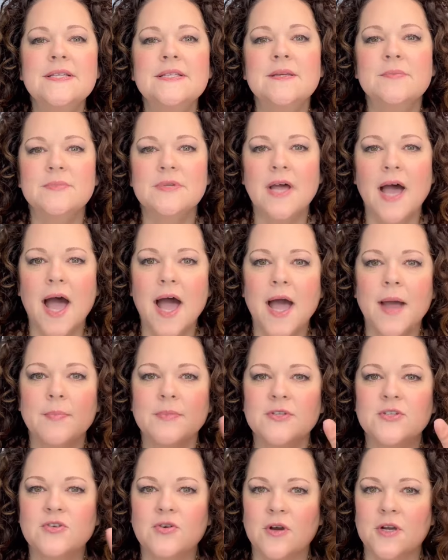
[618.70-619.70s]
some time
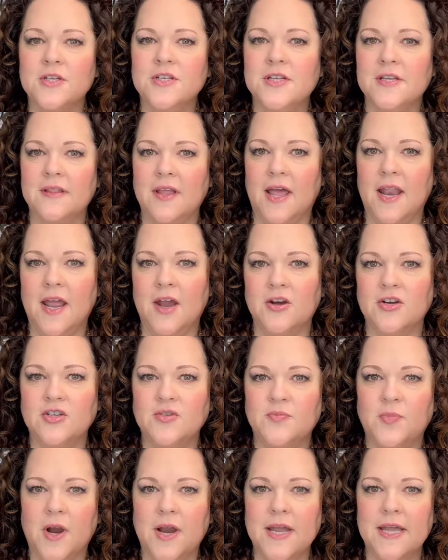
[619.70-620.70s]
scrunching that
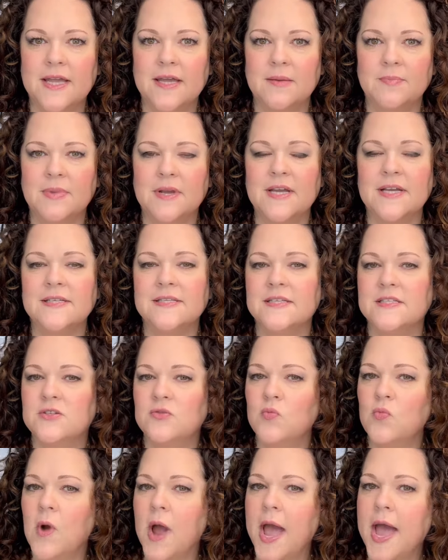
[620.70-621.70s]
hairspray in because it's
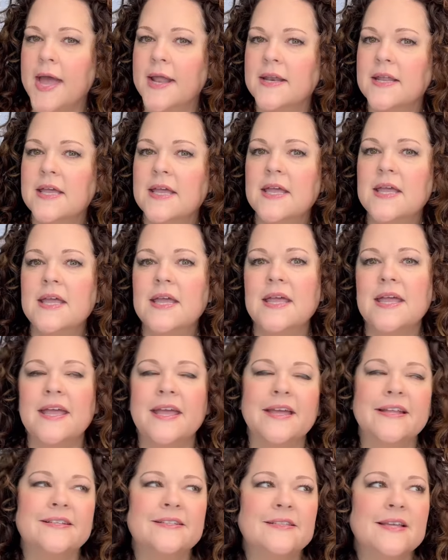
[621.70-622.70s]
wet
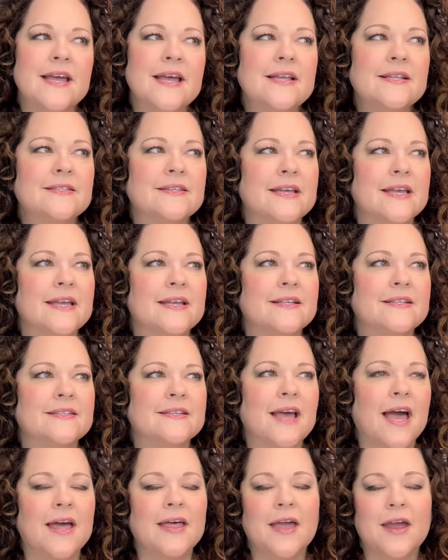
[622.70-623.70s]
it says it's
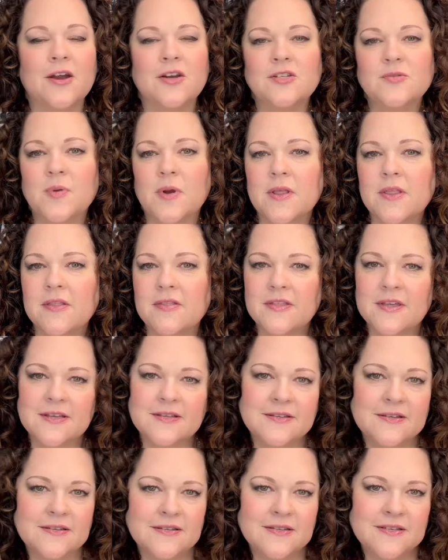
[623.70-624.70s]
a hairspray that
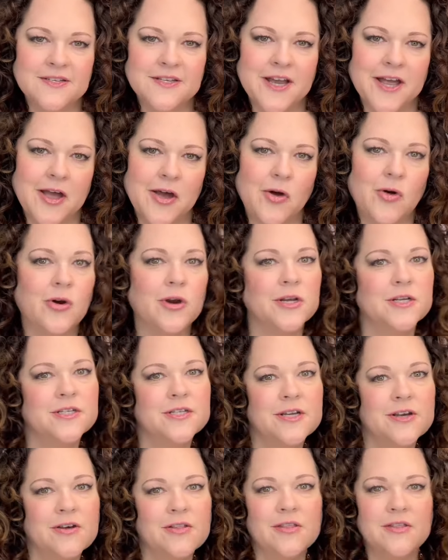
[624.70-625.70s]
thinks it's a gel or a
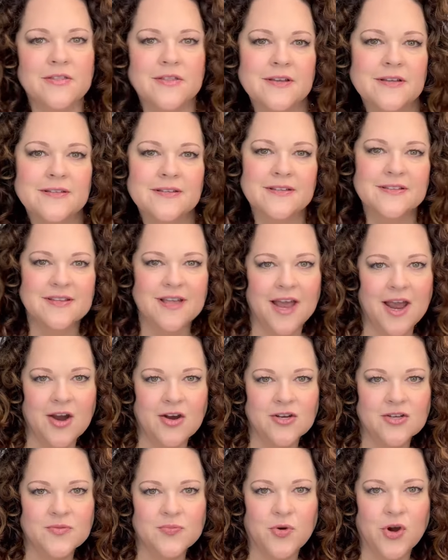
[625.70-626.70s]
gel that thinks it's a
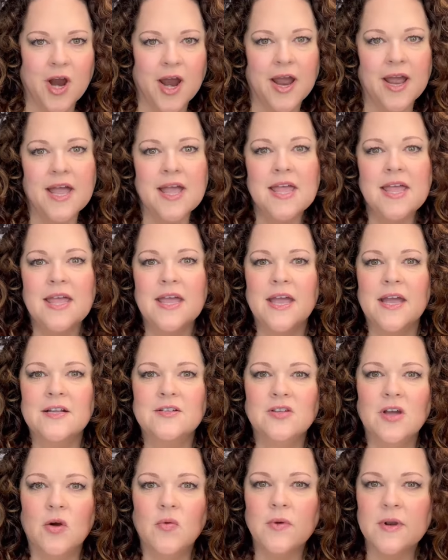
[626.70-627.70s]
hairspray. And
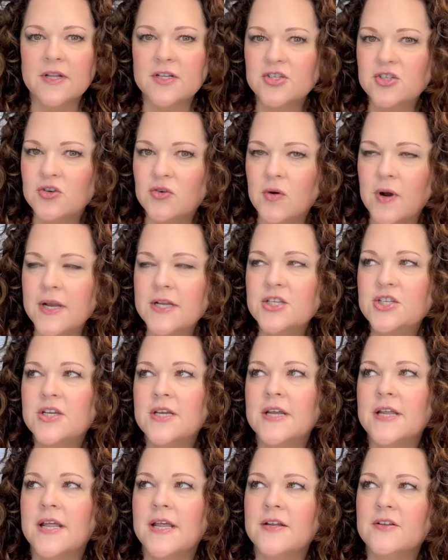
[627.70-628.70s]
so I wanna scrunch
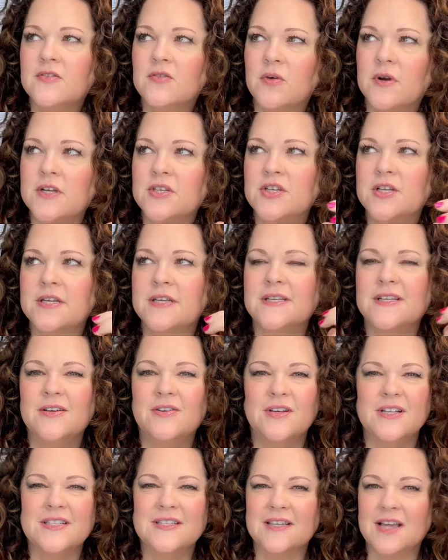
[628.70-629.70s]
it and scrunch it until
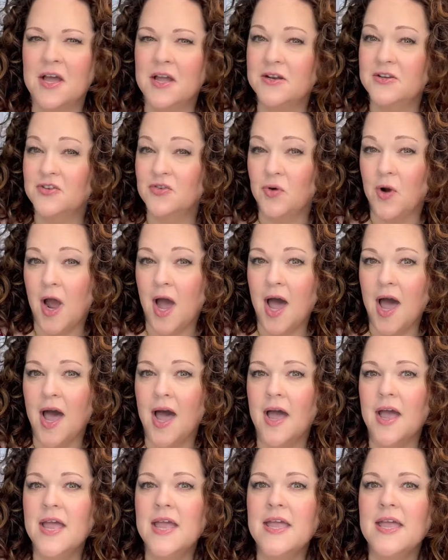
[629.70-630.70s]
it's
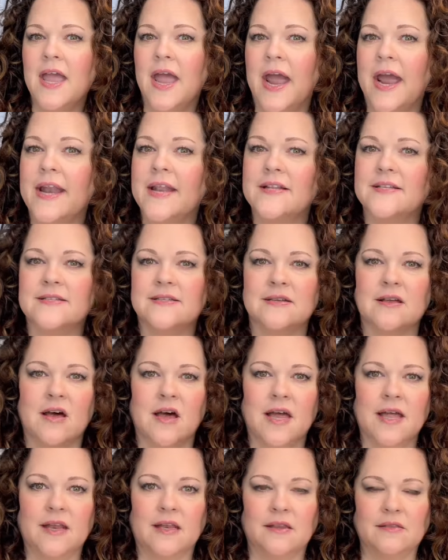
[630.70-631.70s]
dry and it's
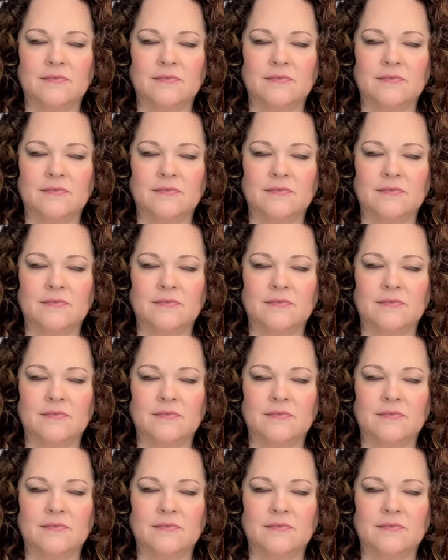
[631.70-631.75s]
not,